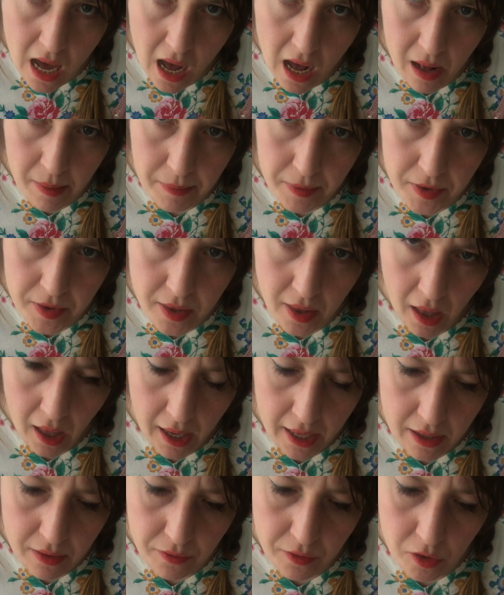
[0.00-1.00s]
a
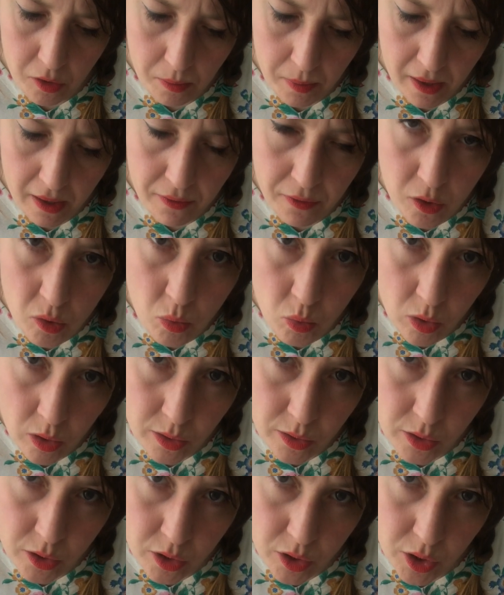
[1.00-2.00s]
side view. But if you
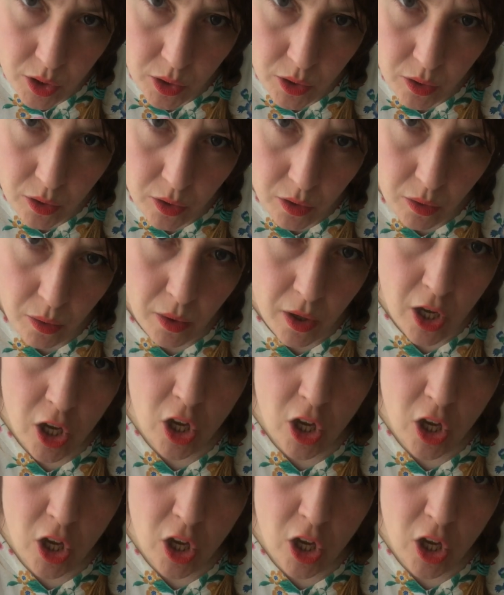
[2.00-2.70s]
want to